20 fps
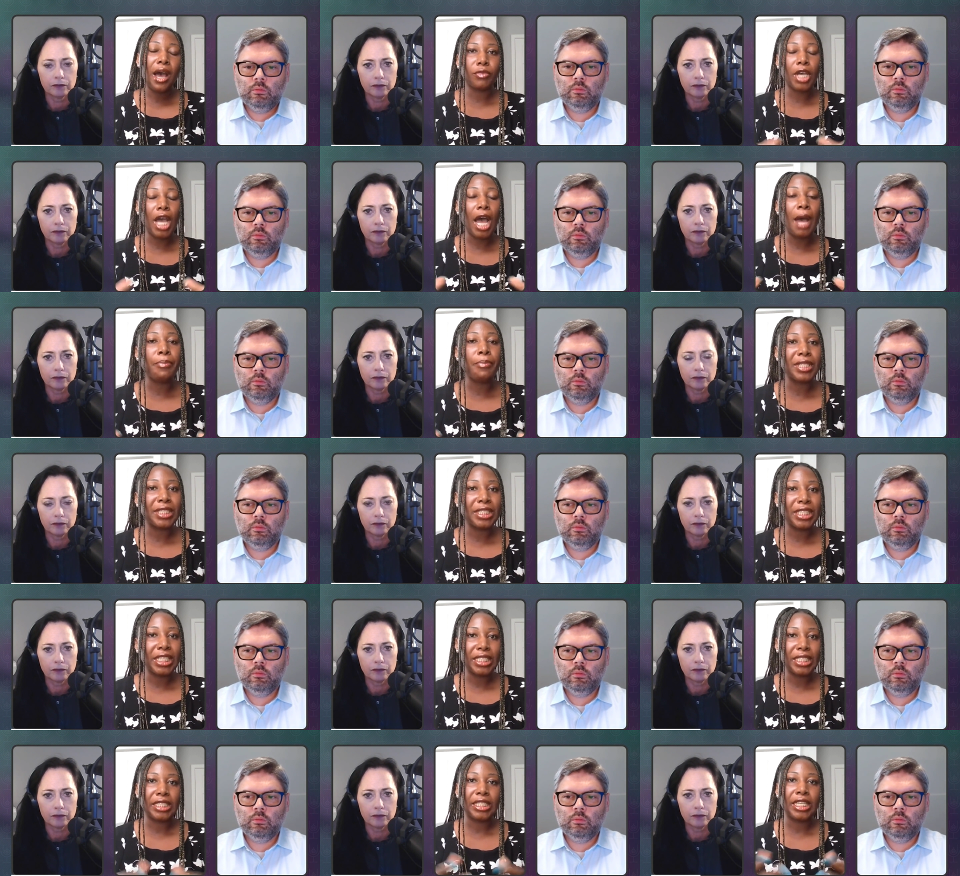
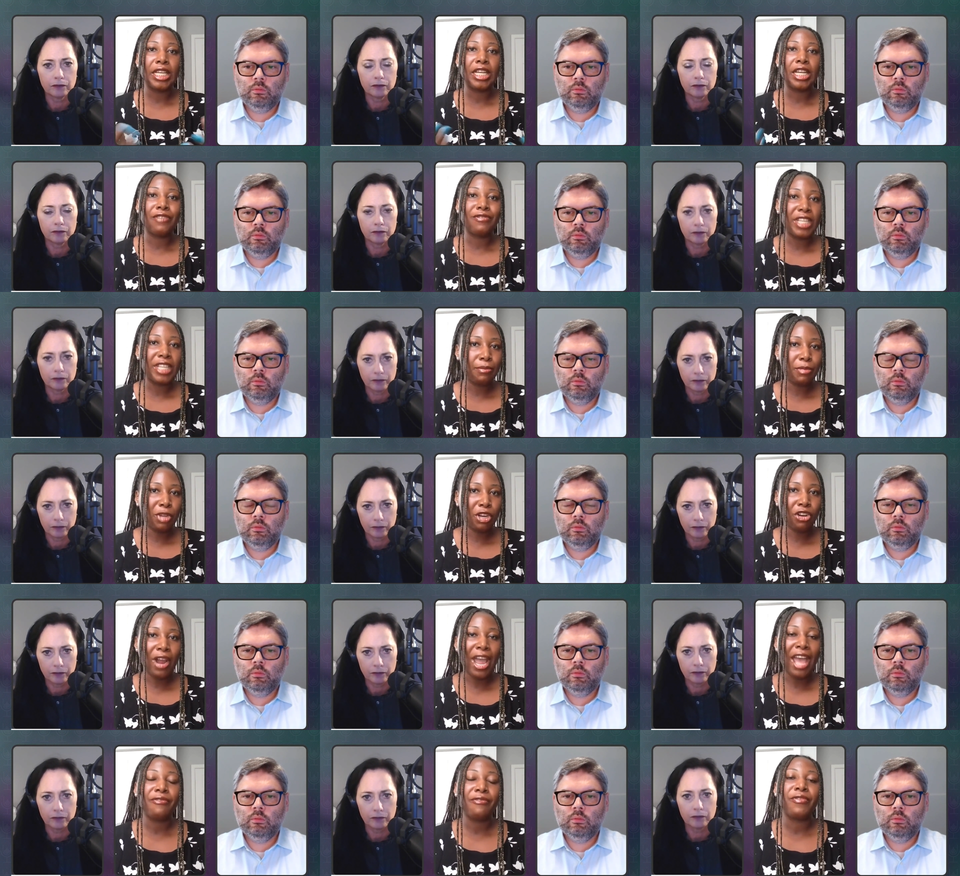Speaker 1: composition of
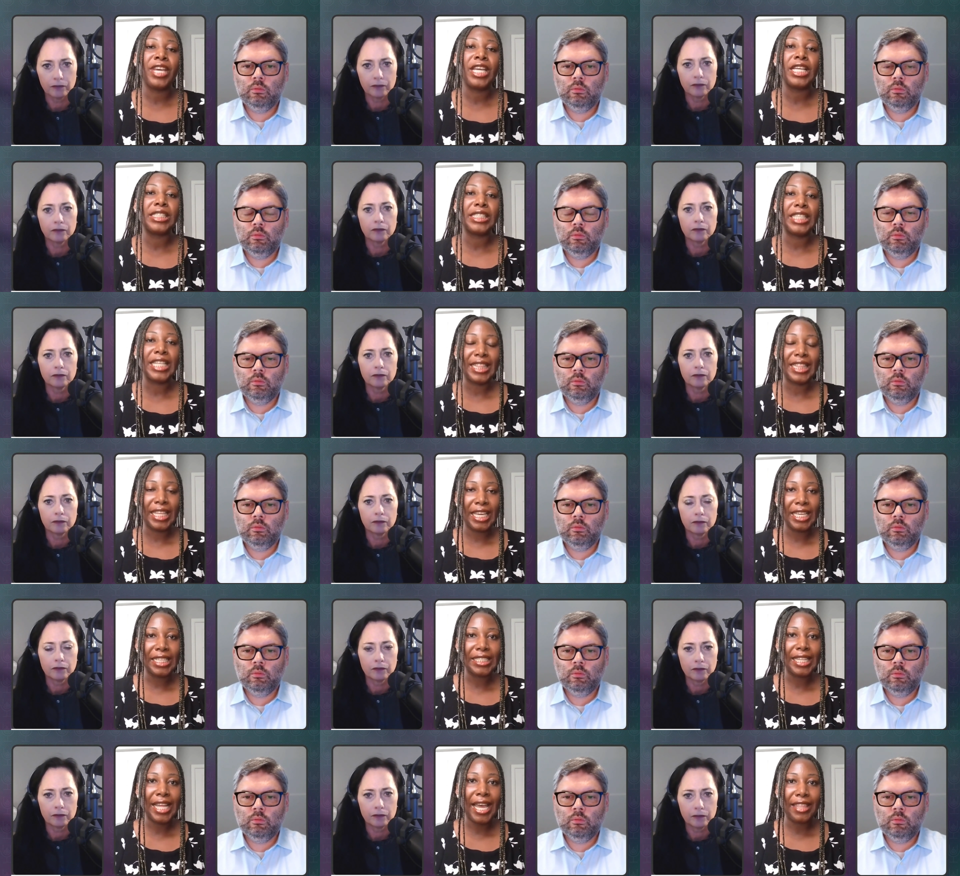demographics and
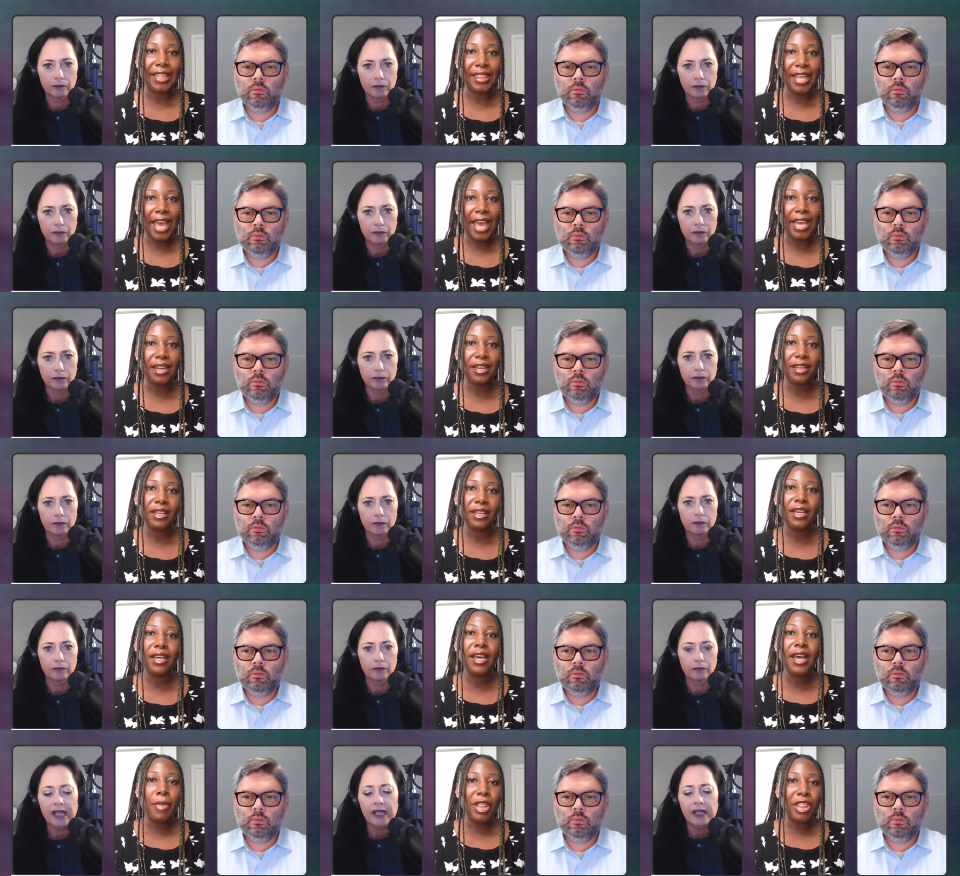things like that.
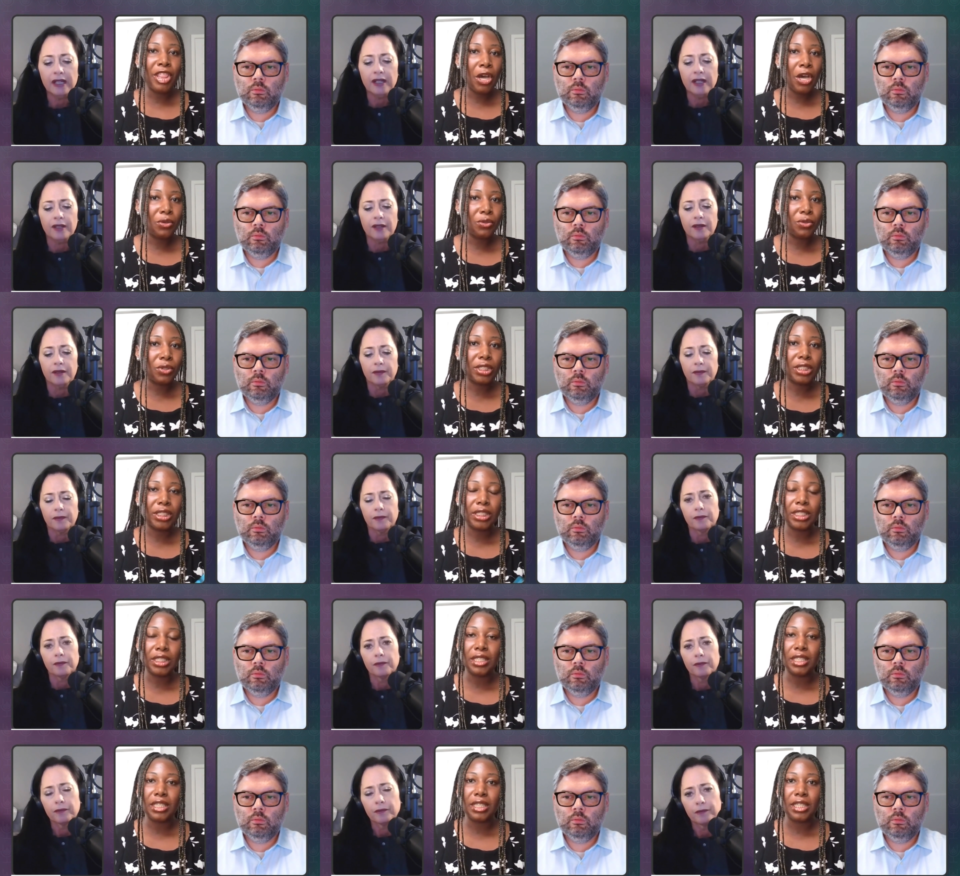And those
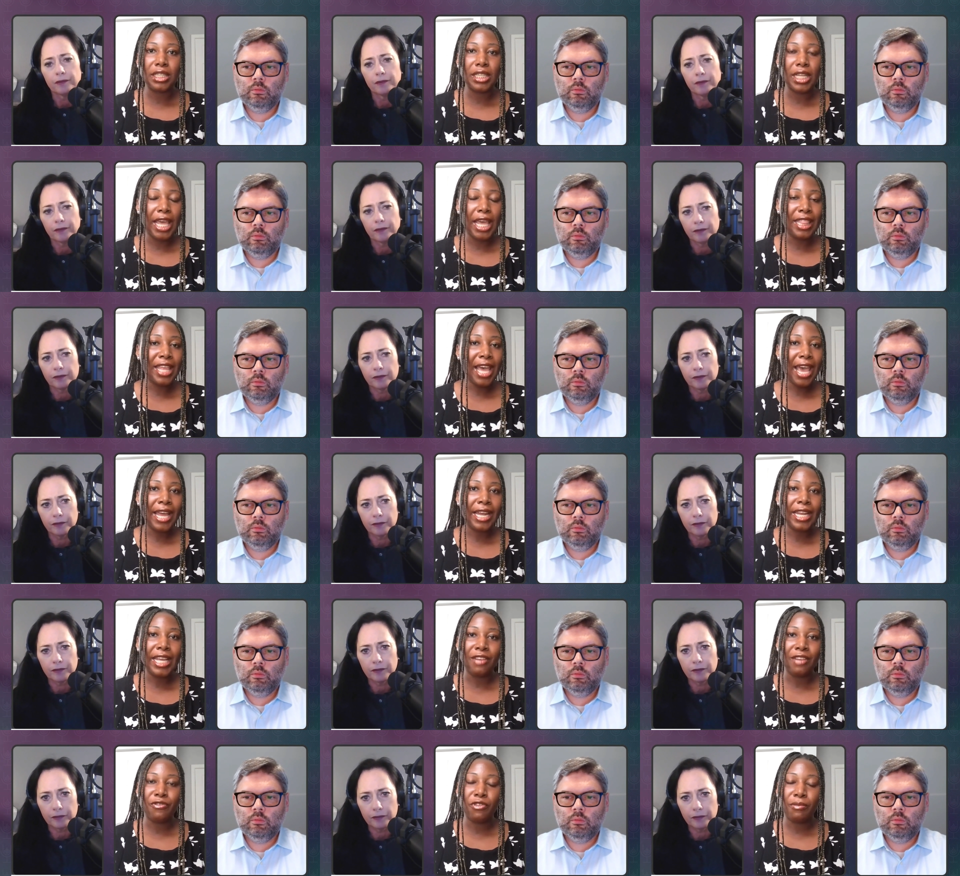eh, that
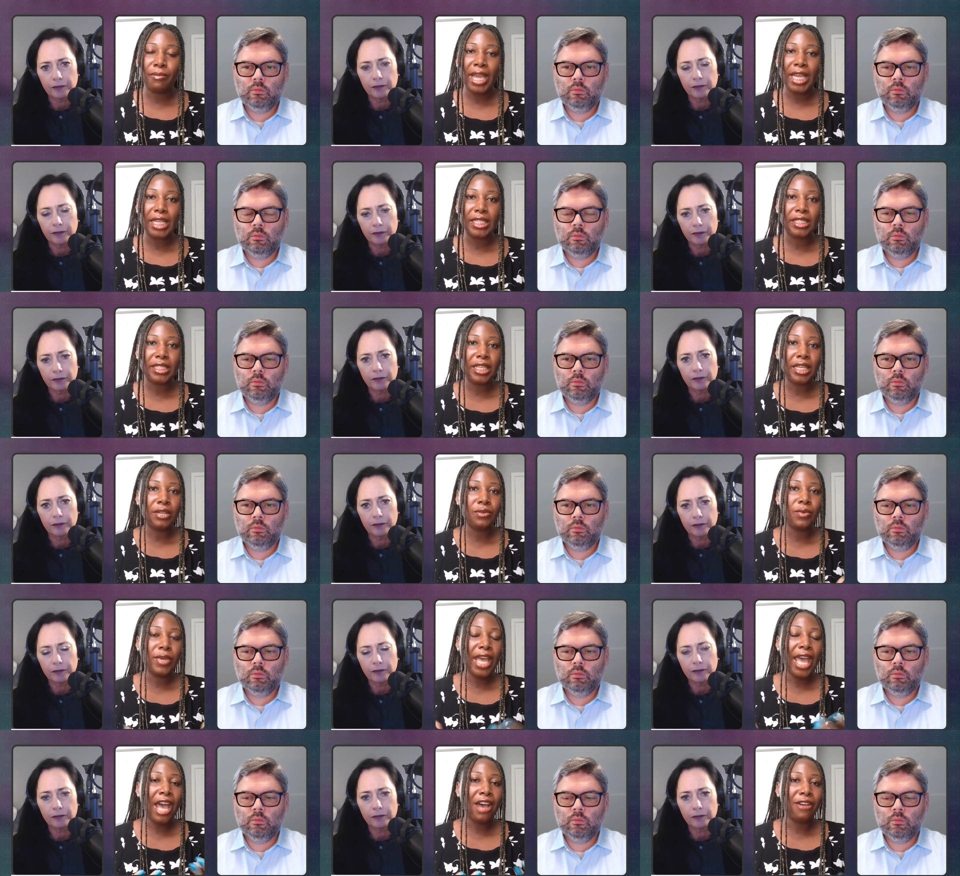information
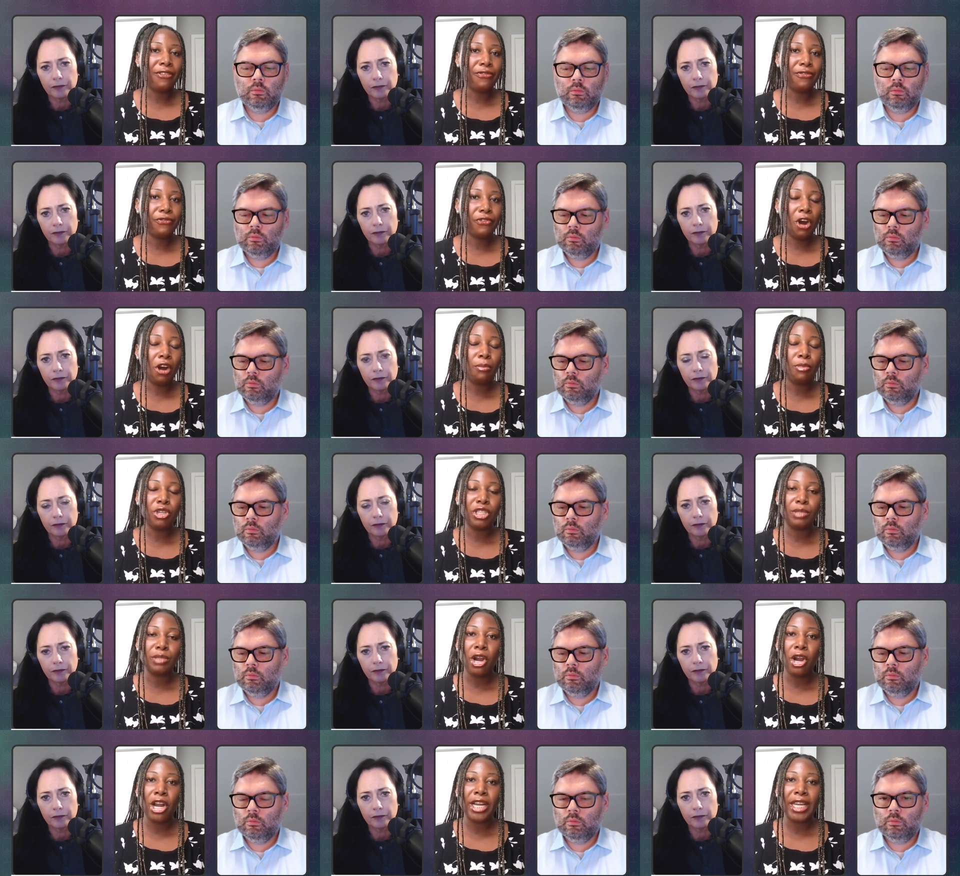we have
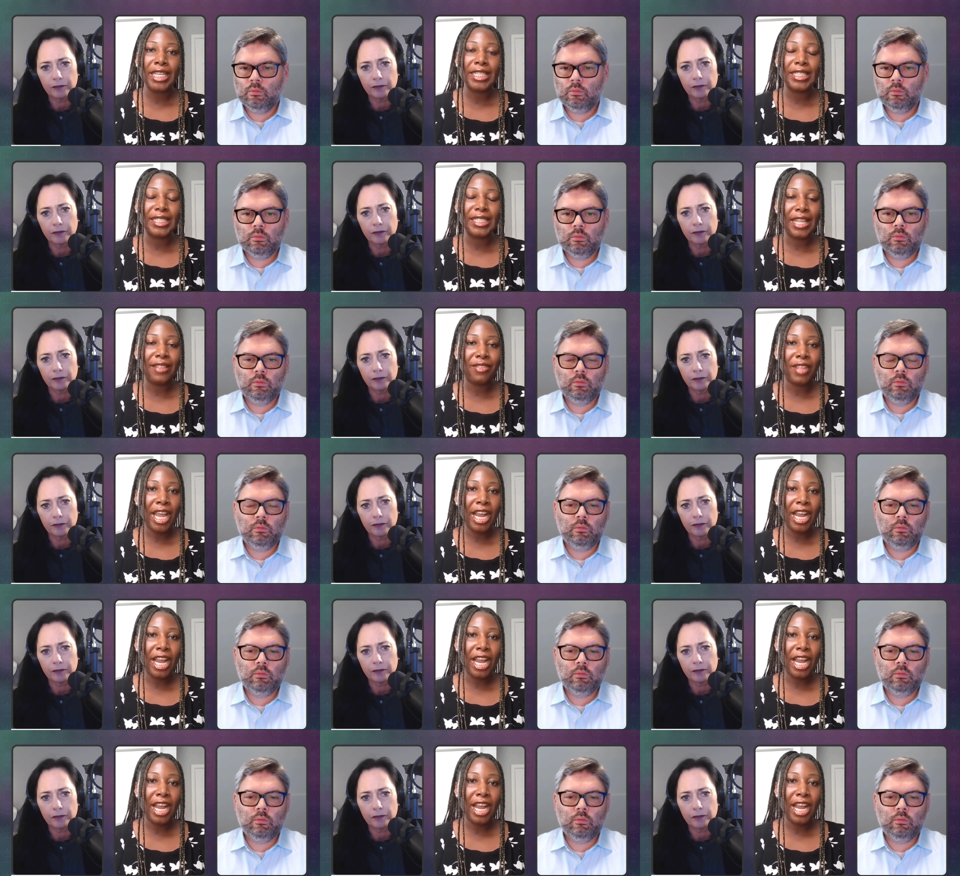farmers markets in